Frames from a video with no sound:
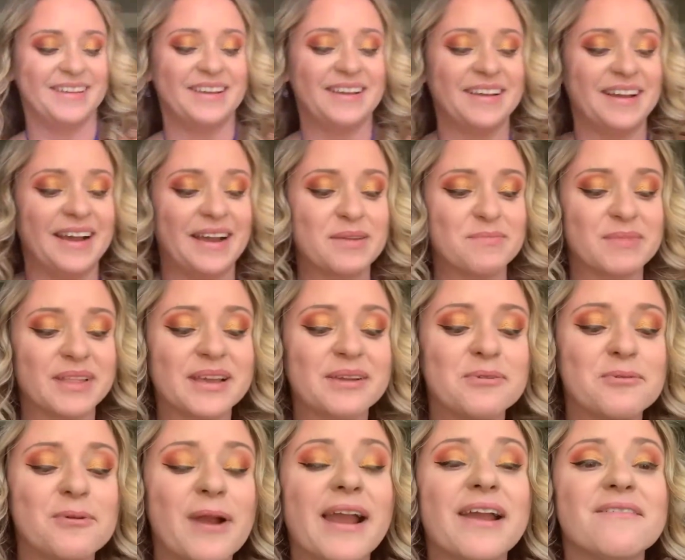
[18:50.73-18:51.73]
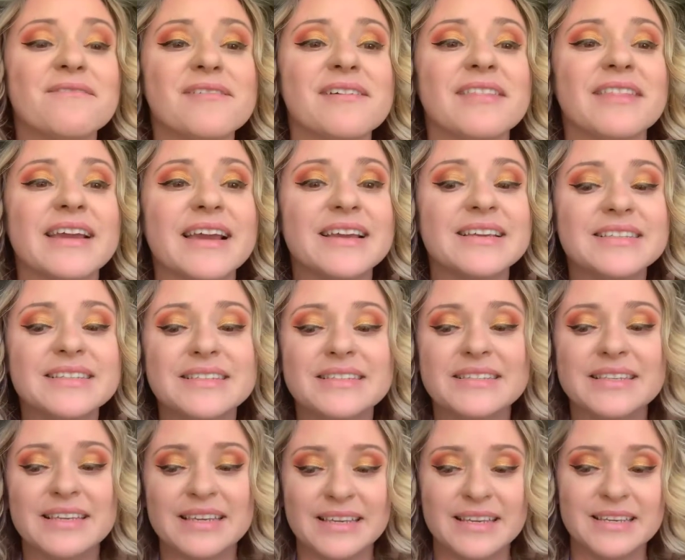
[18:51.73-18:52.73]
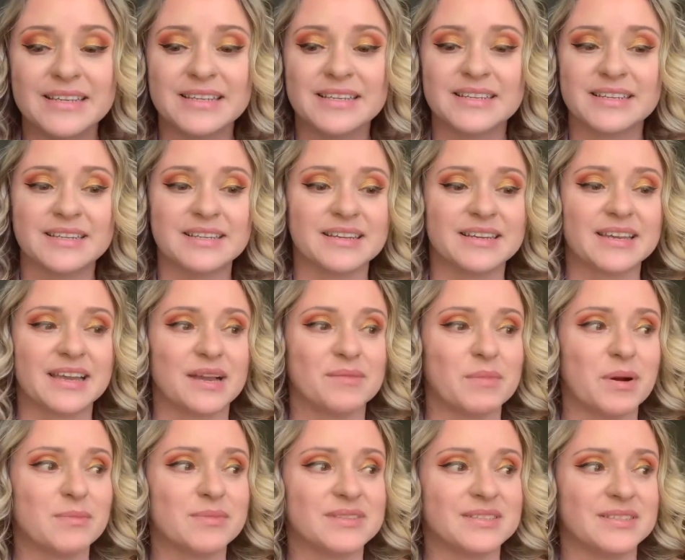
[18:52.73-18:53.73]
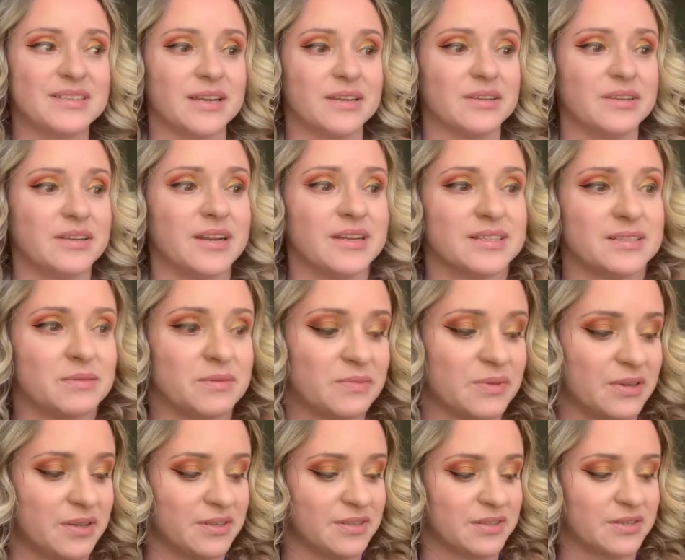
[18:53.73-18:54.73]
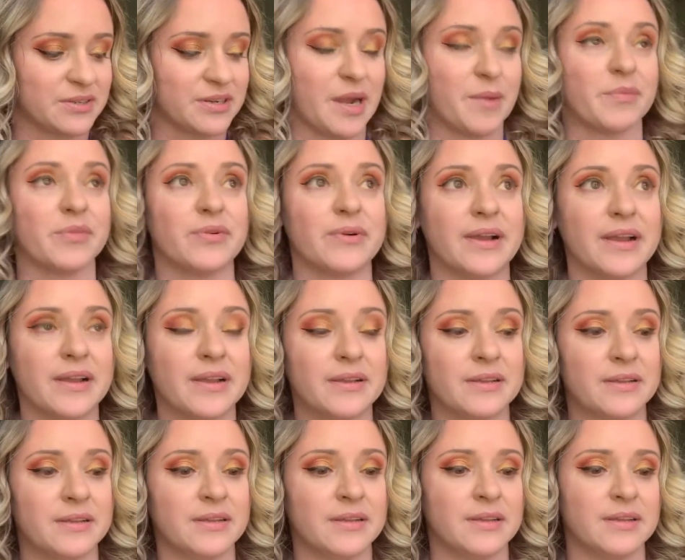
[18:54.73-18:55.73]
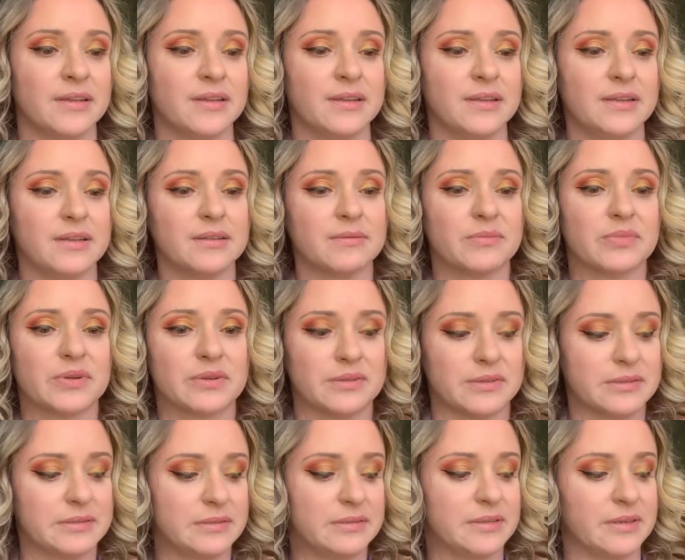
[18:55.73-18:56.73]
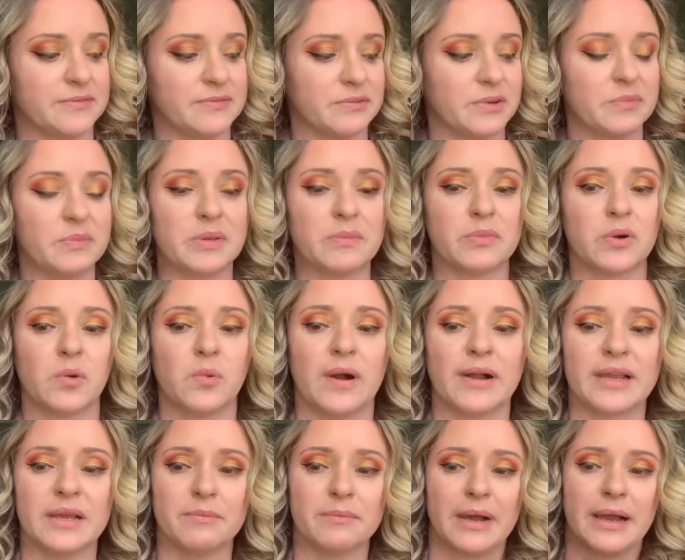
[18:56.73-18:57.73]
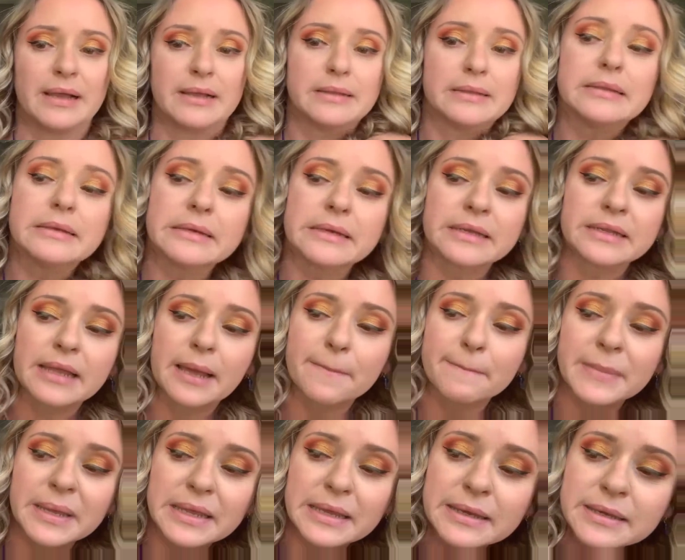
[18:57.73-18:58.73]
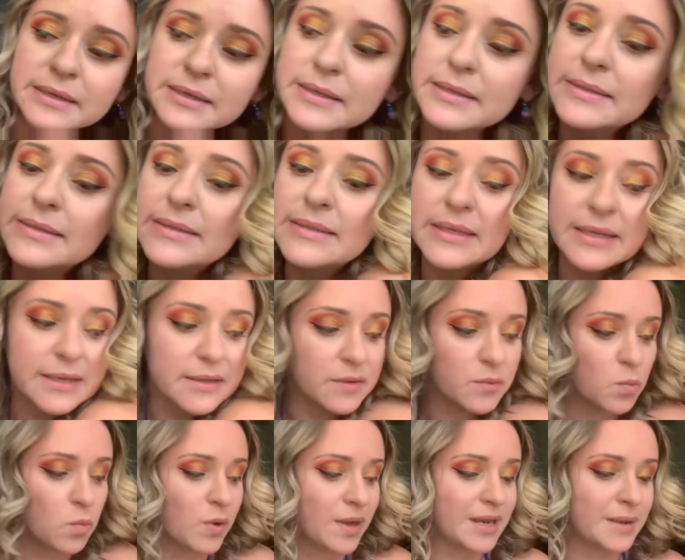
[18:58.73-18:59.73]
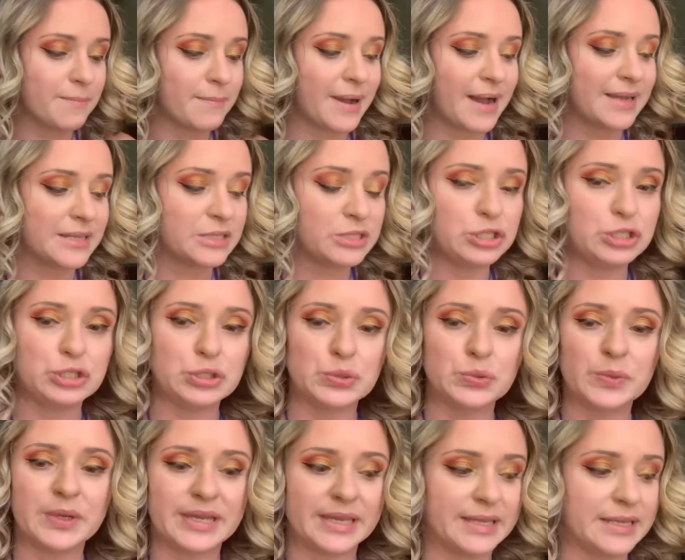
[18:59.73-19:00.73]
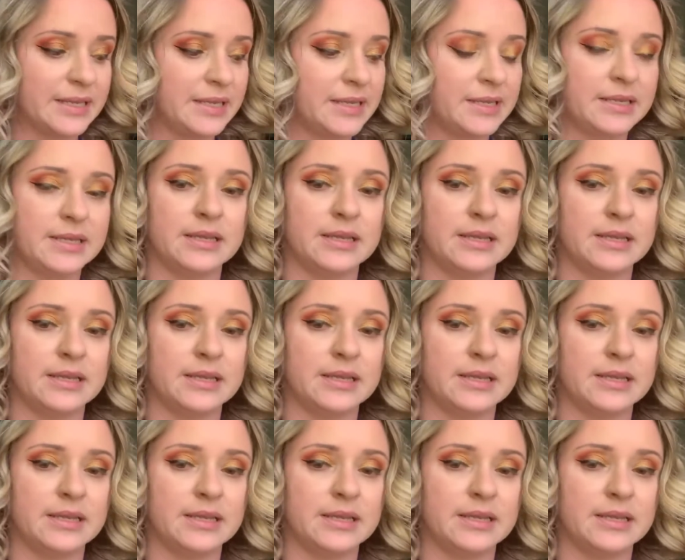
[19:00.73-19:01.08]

I'm, like, right in front of the AC. Okay, I'm almost done, you guys. Let me put all this crap away. All this stuff away. People walking by looking at me, seeing what am I doing.